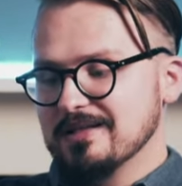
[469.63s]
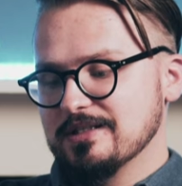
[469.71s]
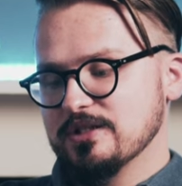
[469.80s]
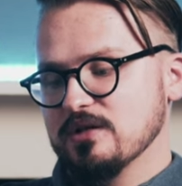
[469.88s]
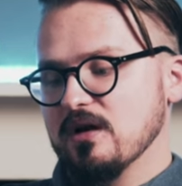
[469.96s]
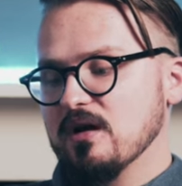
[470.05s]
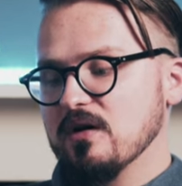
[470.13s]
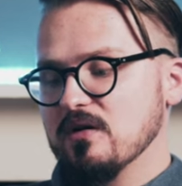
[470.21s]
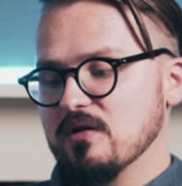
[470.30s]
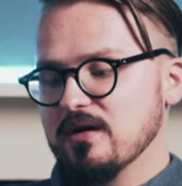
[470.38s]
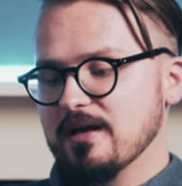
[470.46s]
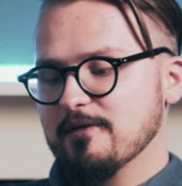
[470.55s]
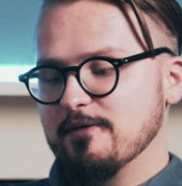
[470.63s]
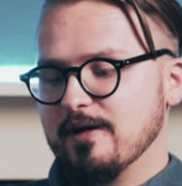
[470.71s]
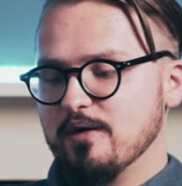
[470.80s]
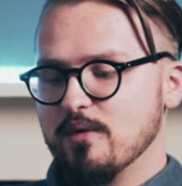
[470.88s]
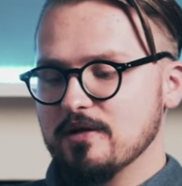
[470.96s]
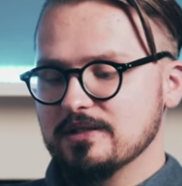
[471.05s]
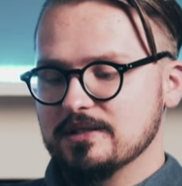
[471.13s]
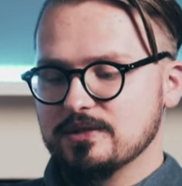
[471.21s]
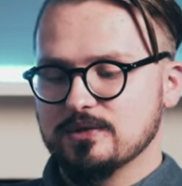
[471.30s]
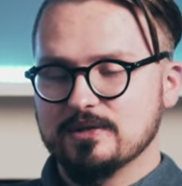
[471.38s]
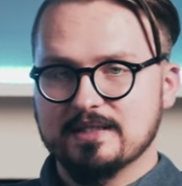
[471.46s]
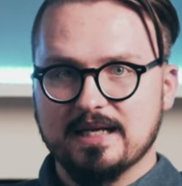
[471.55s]
So if I wanted
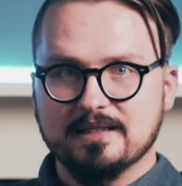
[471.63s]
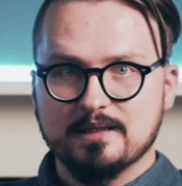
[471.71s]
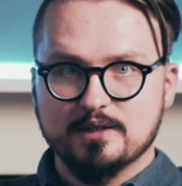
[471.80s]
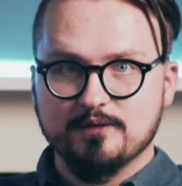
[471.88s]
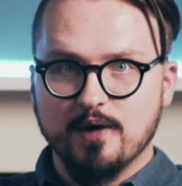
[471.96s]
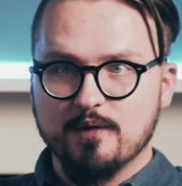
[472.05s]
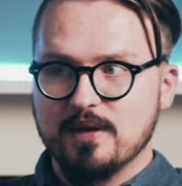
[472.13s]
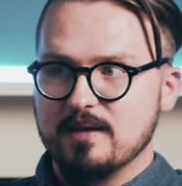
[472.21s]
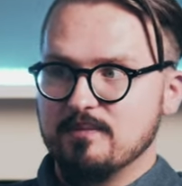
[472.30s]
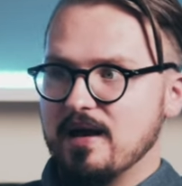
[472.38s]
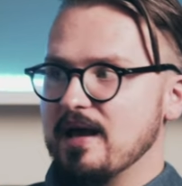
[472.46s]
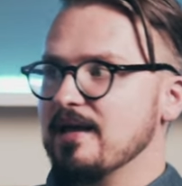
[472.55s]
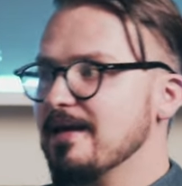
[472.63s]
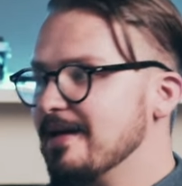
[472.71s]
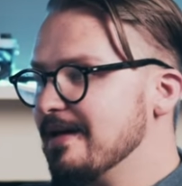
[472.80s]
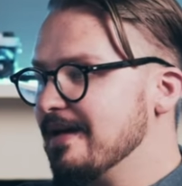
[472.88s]
to sell this phone and buy